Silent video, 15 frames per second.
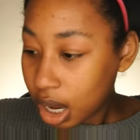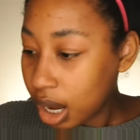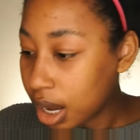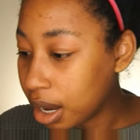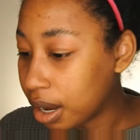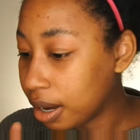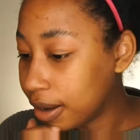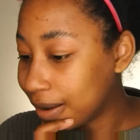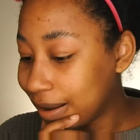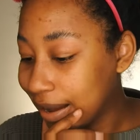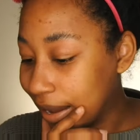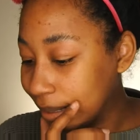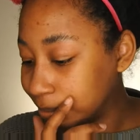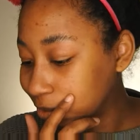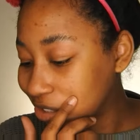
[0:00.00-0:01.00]

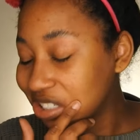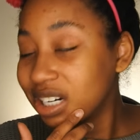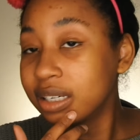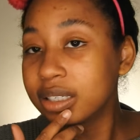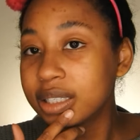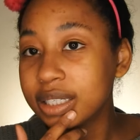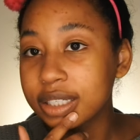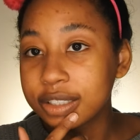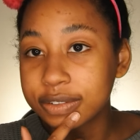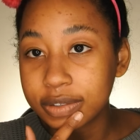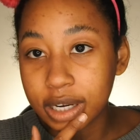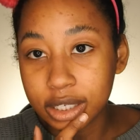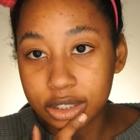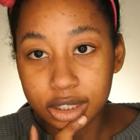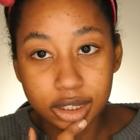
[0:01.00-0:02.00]
I'm trying to think if
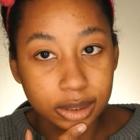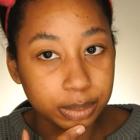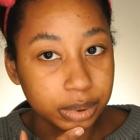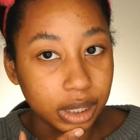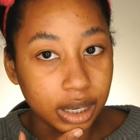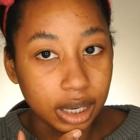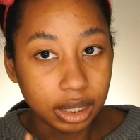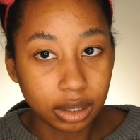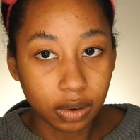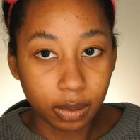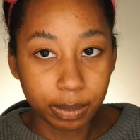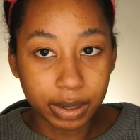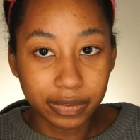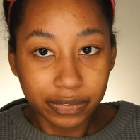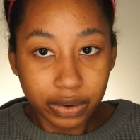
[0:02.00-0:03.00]
I should put a
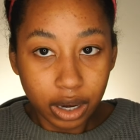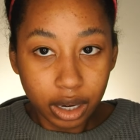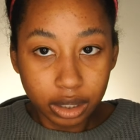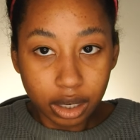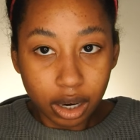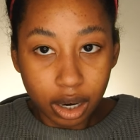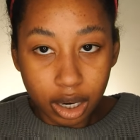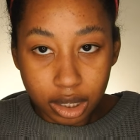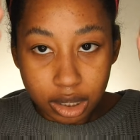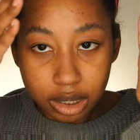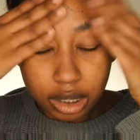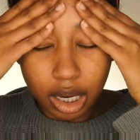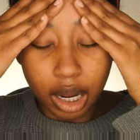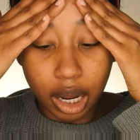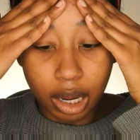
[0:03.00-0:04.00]
little bit of color on
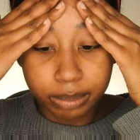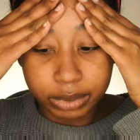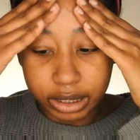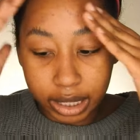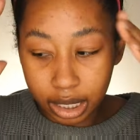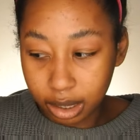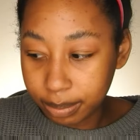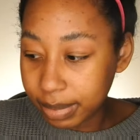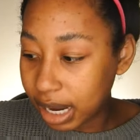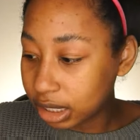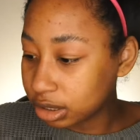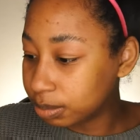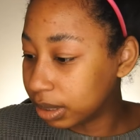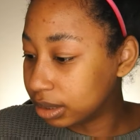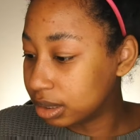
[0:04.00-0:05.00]
top to kind of
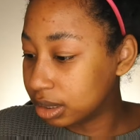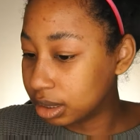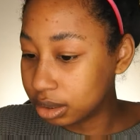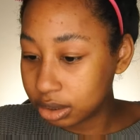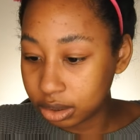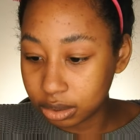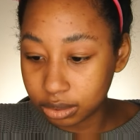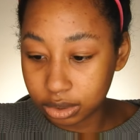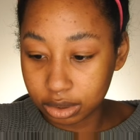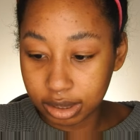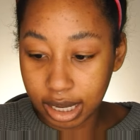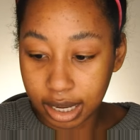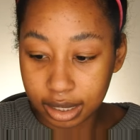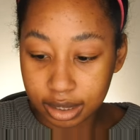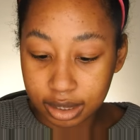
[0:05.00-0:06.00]
match my skin tone so
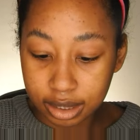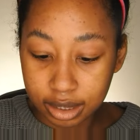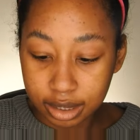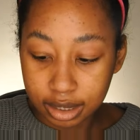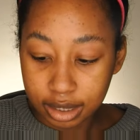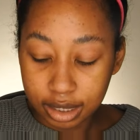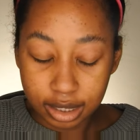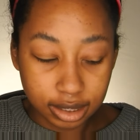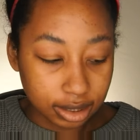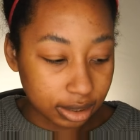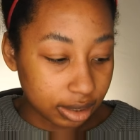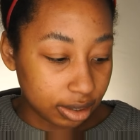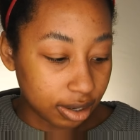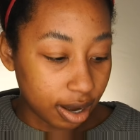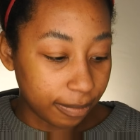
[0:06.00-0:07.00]
that it
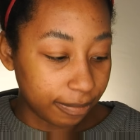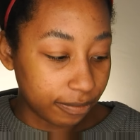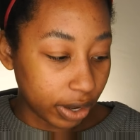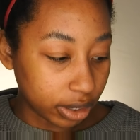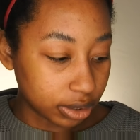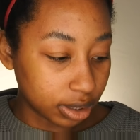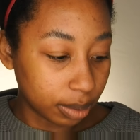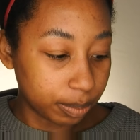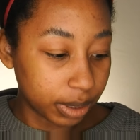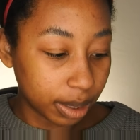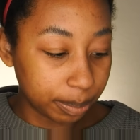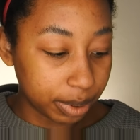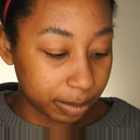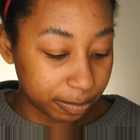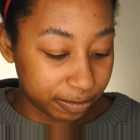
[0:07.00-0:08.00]
doesn't look all fucked up when
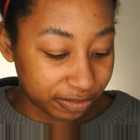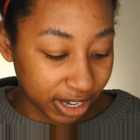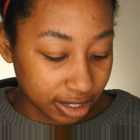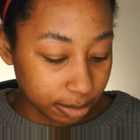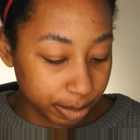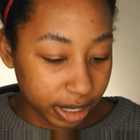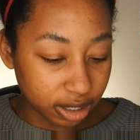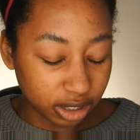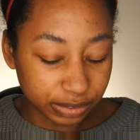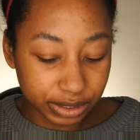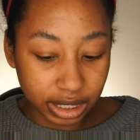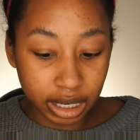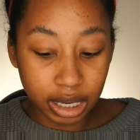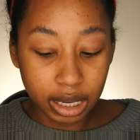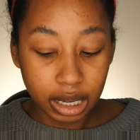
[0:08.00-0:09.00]
I put face paint
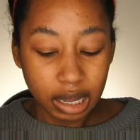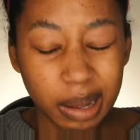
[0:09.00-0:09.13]
over it.